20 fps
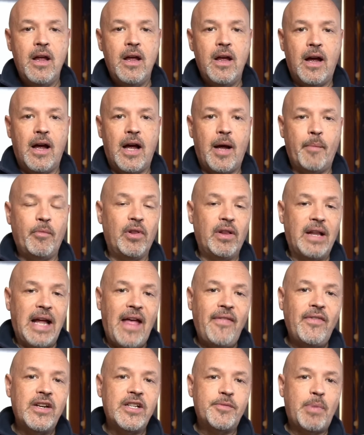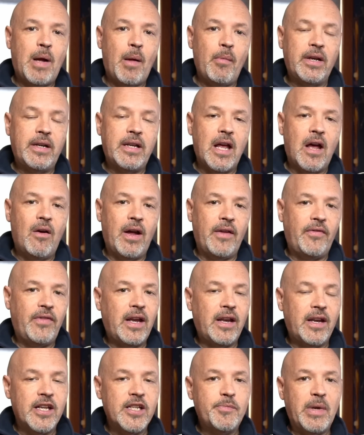I'm glad that it's public now. I think
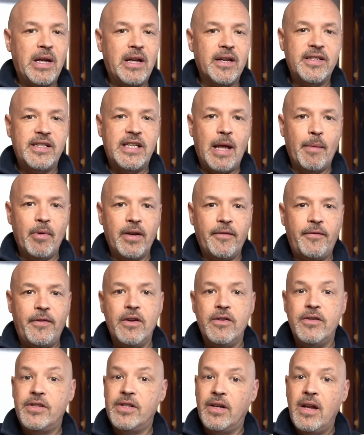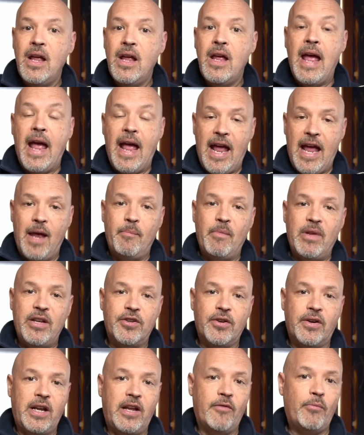it is because Stable Diffusion and
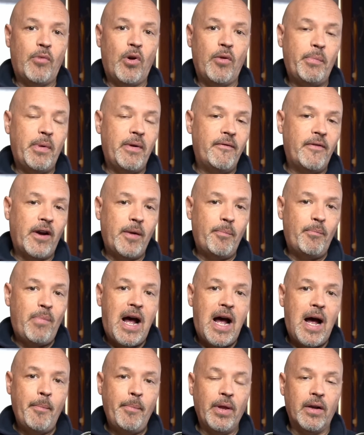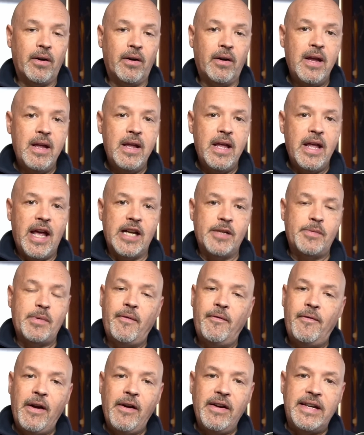MidJourney have both been very popular, and it's
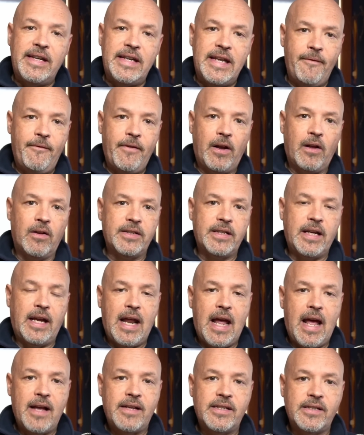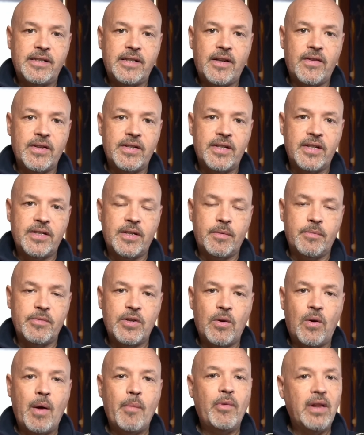been very difficult to get access to the system.
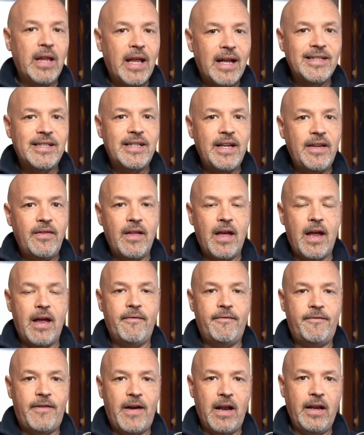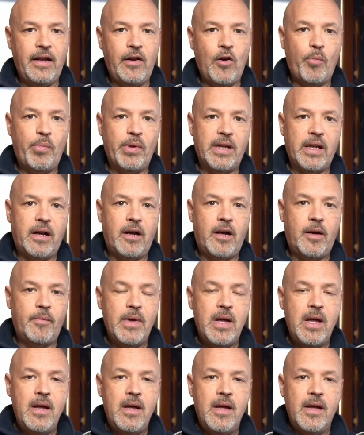So I'm glad to see they have finally opened that up.
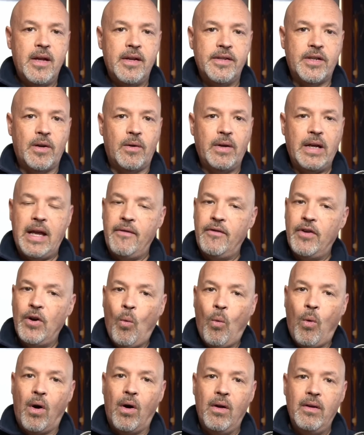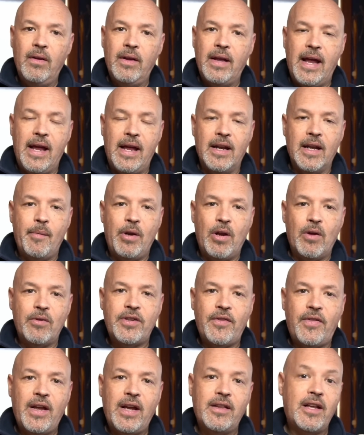So give it a whirl and let me know what
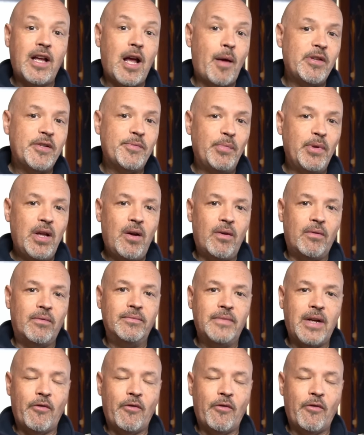you think in the comments below.